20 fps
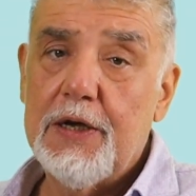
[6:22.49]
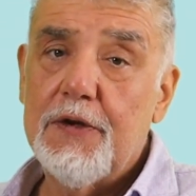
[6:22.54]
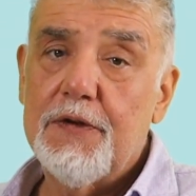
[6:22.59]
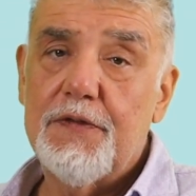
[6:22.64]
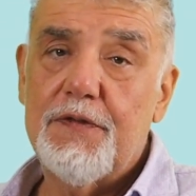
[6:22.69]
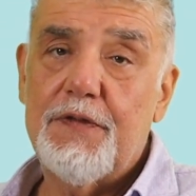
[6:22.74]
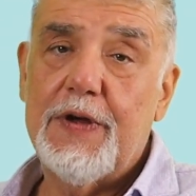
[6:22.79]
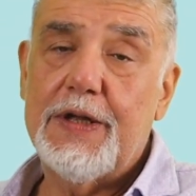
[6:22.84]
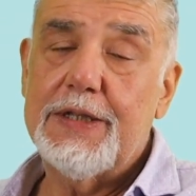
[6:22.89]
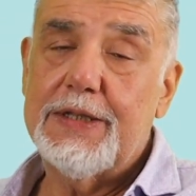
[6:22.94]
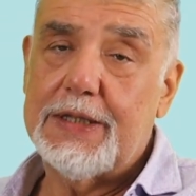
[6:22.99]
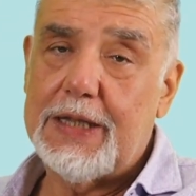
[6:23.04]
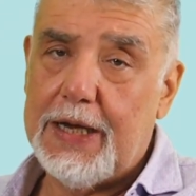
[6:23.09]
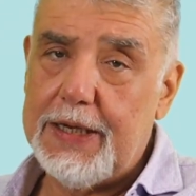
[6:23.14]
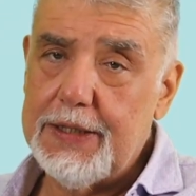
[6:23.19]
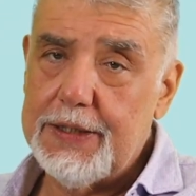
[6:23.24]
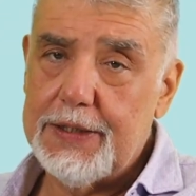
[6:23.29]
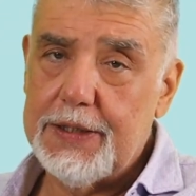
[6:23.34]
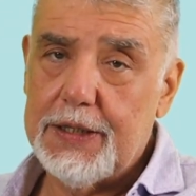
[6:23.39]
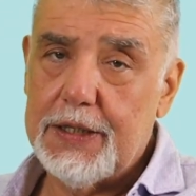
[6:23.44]
Fed
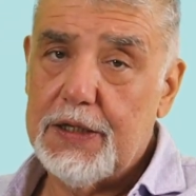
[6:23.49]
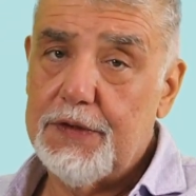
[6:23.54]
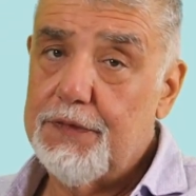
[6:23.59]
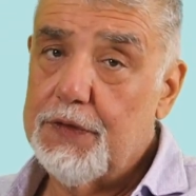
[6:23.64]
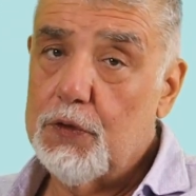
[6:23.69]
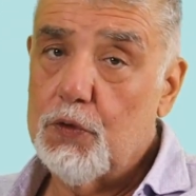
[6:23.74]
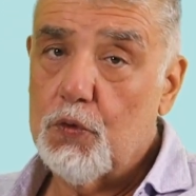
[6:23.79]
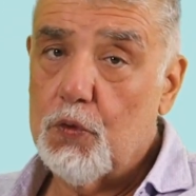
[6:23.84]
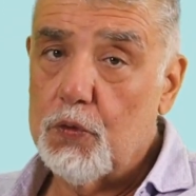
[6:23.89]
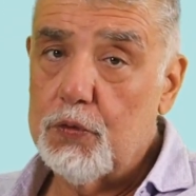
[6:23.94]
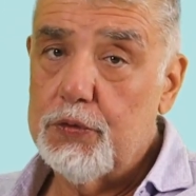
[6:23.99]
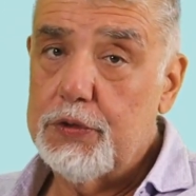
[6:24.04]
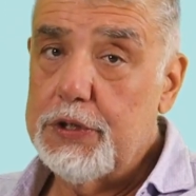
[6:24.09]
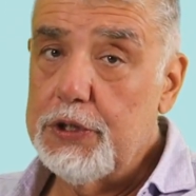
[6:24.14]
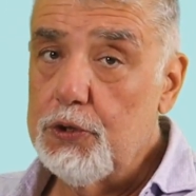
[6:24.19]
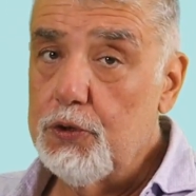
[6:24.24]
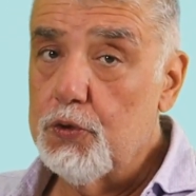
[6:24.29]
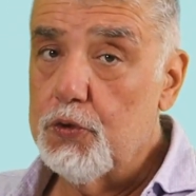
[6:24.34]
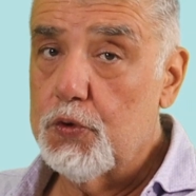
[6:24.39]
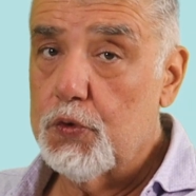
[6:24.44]
tightening, if it
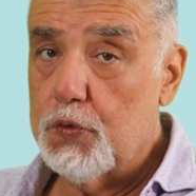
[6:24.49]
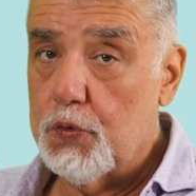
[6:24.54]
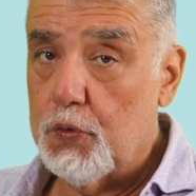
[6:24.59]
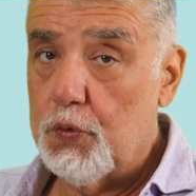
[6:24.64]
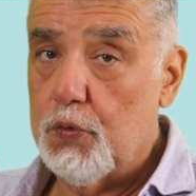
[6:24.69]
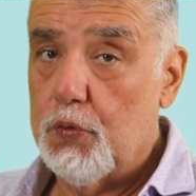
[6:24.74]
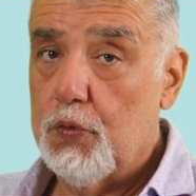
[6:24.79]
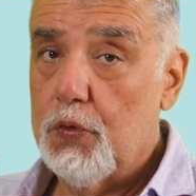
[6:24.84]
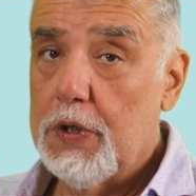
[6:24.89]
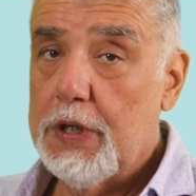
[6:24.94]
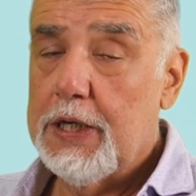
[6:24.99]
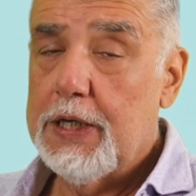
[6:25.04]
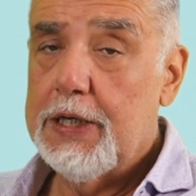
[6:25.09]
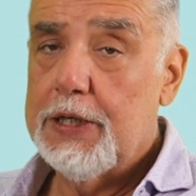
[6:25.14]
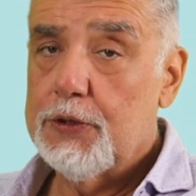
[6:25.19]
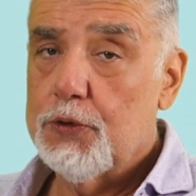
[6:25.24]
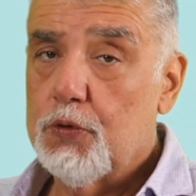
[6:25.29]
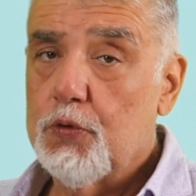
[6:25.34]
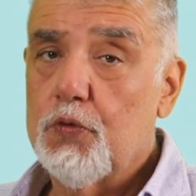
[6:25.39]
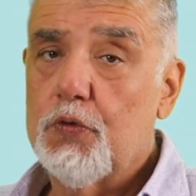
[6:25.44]
continues through
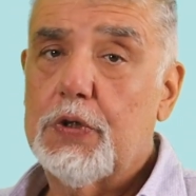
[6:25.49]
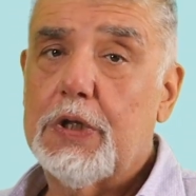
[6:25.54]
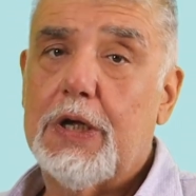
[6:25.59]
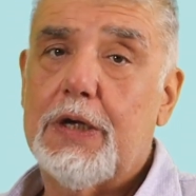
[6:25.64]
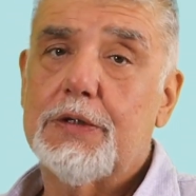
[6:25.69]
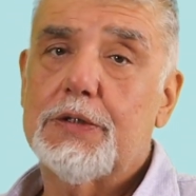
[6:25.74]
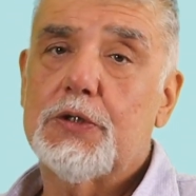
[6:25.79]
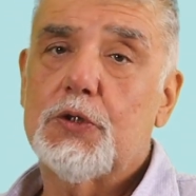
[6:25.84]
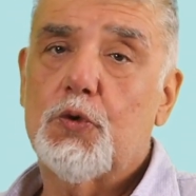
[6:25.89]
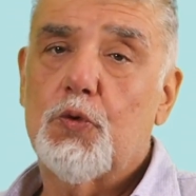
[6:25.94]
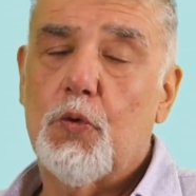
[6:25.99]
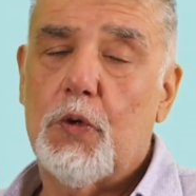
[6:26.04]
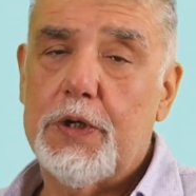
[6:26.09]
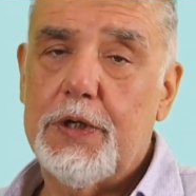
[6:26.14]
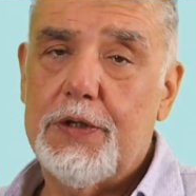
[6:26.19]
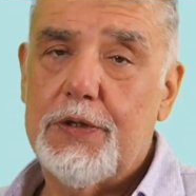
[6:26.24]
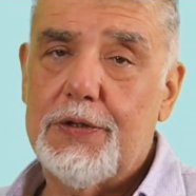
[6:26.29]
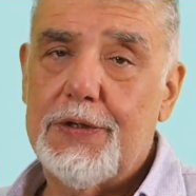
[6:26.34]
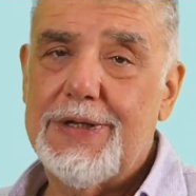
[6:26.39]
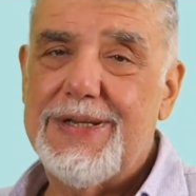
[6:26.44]

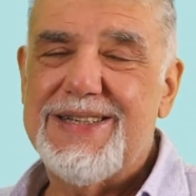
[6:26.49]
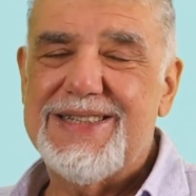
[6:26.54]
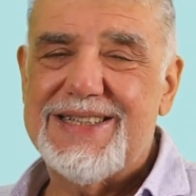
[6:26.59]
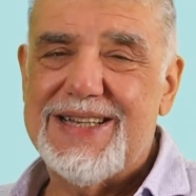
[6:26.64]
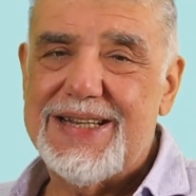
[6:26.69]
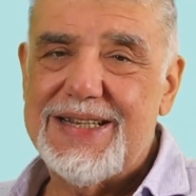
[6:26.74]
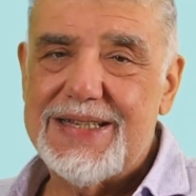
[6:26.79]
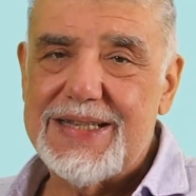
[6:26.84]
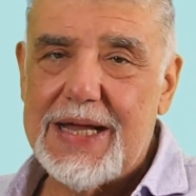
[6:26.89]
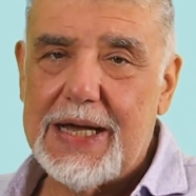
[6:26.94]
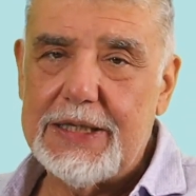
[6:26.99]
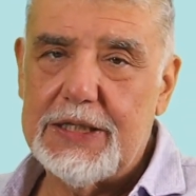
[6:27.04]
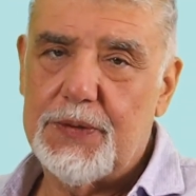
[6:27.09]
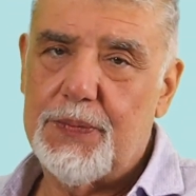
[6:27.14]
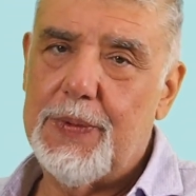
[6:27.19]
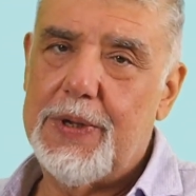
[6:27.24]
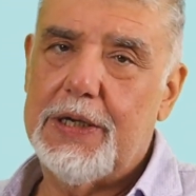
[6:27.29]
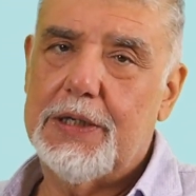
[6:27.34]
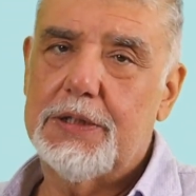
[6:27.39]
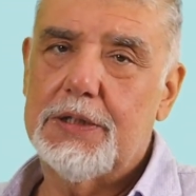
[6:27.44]
2023, is a
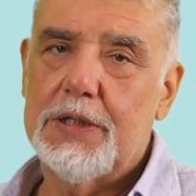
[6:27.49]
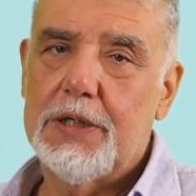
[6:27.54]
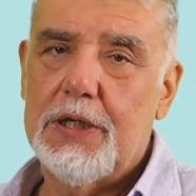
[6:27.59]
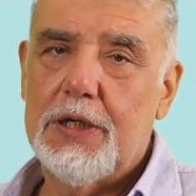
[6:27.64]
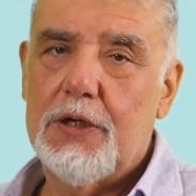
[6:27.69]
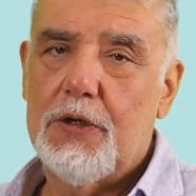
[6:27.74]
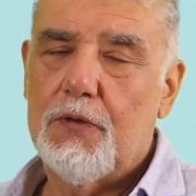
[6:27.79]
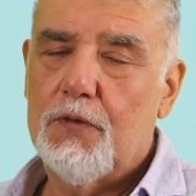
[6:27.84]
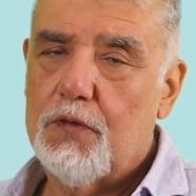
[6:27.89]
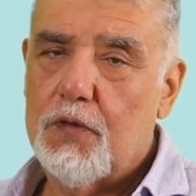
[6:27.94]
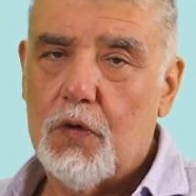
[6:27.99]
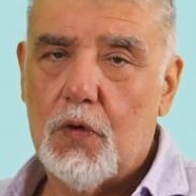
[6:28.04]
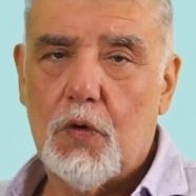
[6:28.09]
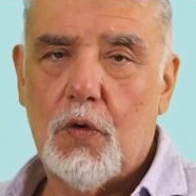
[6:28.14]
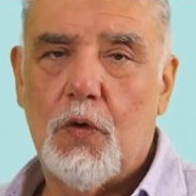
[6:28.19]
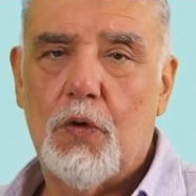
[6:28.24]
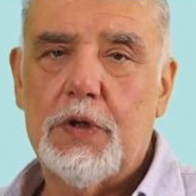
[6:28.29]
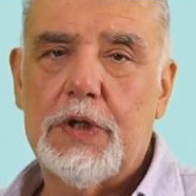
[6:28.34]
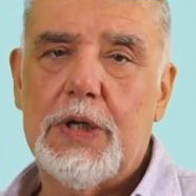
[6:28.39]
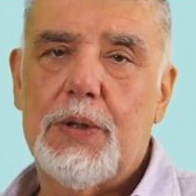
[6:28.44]
nightmare for
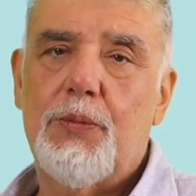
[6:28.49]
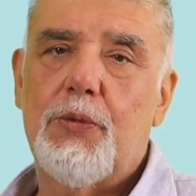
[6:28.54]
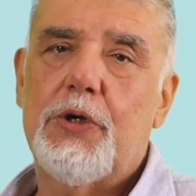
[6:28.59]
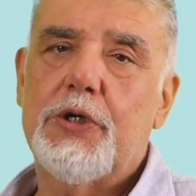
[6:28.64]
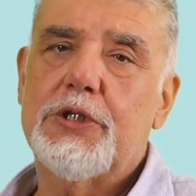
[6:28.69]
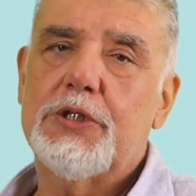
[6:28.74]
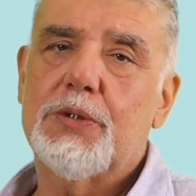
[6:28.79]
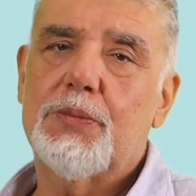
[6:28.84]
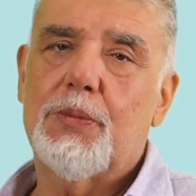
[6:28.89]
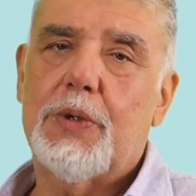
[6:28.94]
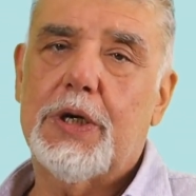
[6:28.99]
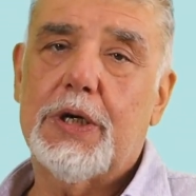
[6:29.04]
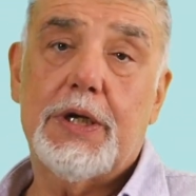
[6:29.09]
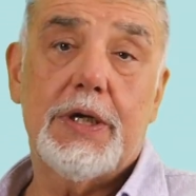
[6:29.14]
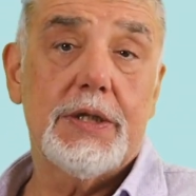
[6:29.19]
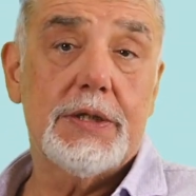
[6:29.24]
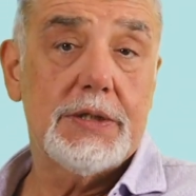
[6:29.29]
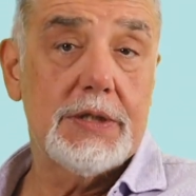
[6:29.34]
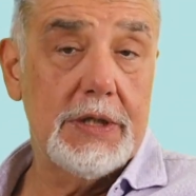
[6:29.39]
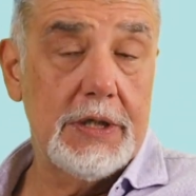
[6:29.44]
all the emerging
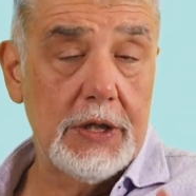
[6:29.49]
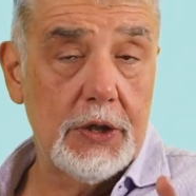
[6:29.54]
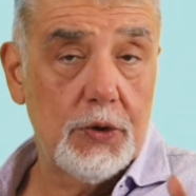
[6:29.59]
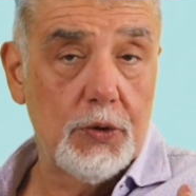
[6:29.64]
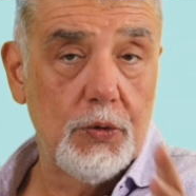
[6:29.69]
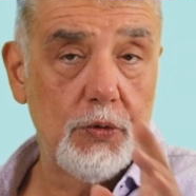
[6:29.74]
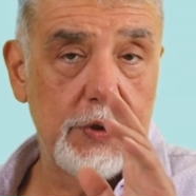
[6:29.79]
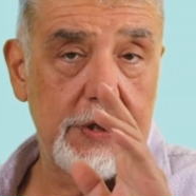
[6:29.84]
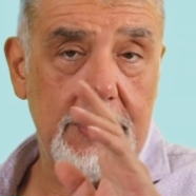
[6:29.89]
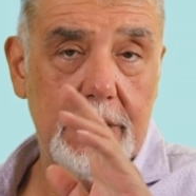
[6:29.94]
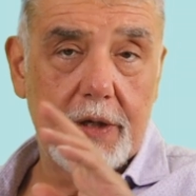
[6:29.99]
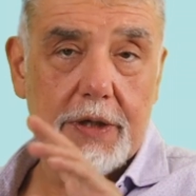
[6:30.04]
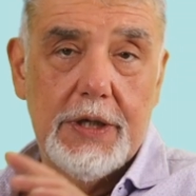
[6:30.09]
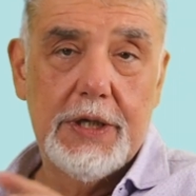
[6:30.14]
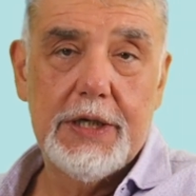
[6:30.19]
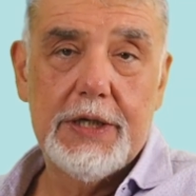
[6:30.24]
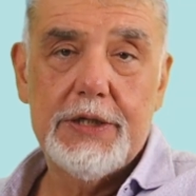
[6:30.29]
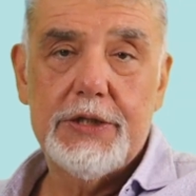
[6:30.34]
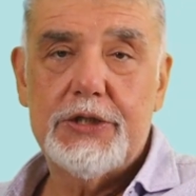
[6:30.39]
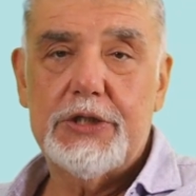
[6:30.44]
markets, including
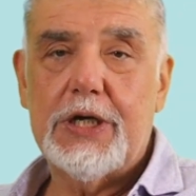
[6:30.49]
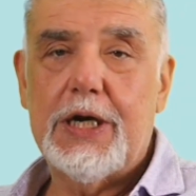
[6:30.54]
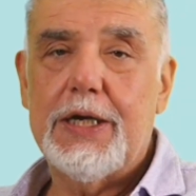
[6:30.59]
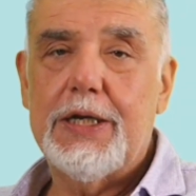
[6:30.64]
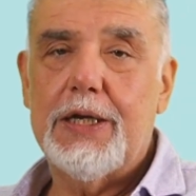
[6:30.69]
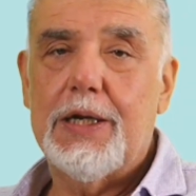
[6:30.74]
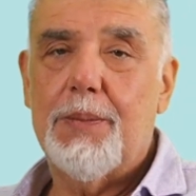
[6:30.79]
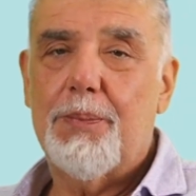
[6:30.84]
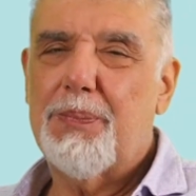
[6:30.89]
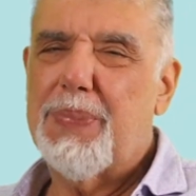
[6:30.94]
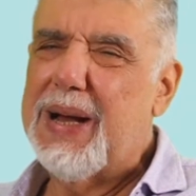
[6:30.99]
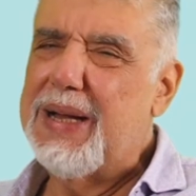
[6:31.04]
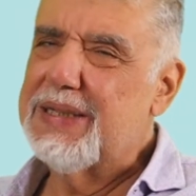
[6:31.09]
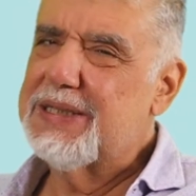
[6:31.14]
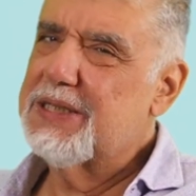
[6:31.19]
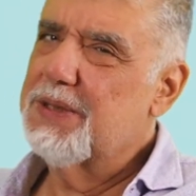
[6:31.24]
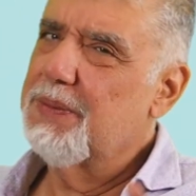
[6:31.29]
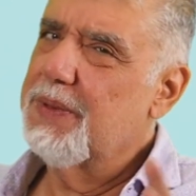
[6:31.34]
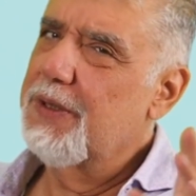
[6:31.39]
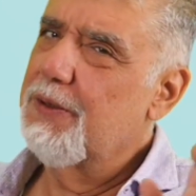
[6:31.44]
China,
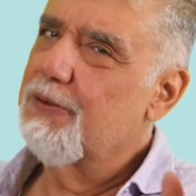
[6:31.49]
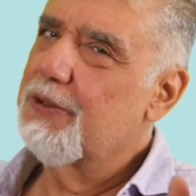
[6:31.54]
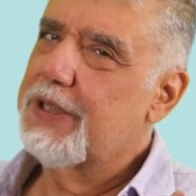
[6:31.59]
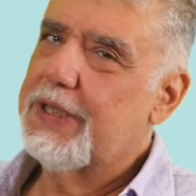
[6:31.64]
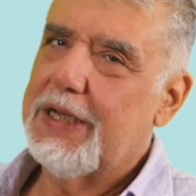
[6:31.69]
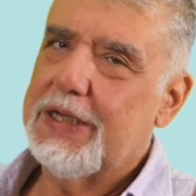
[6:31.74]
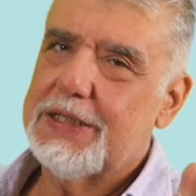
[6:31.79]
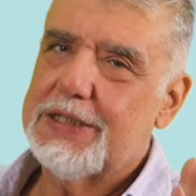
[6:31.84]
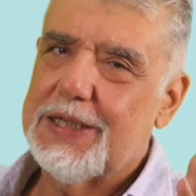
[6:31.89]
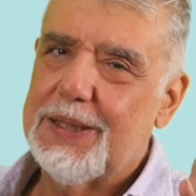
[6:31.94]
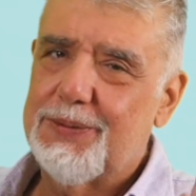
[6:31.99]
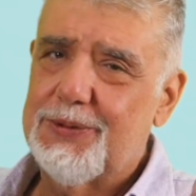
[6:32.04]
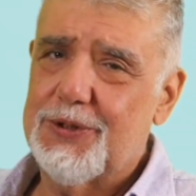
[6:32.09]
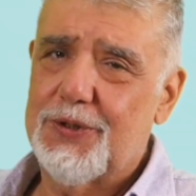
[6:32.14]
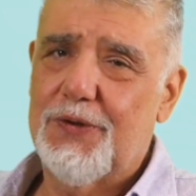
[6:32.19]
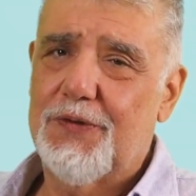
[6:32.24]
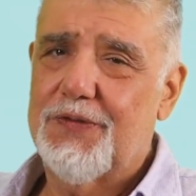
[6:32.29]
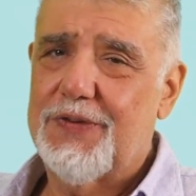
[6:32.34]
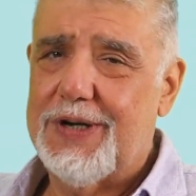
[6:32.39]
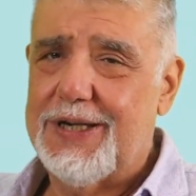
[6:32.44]
possibly with the
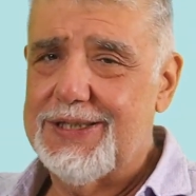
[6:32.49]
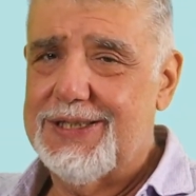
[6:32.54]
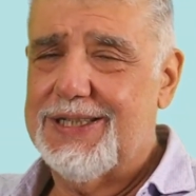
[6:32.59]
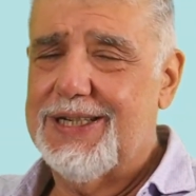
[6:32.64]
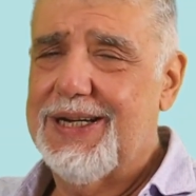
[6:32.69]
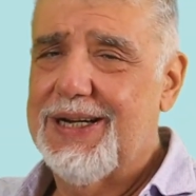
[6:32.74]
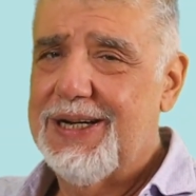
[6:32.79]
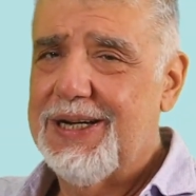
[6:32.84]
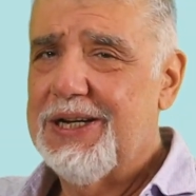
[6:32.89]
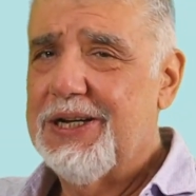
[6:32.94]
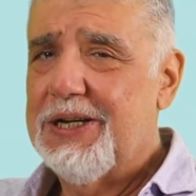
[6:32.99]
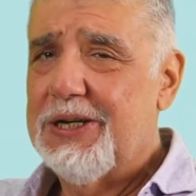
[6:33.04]
exception of Russia,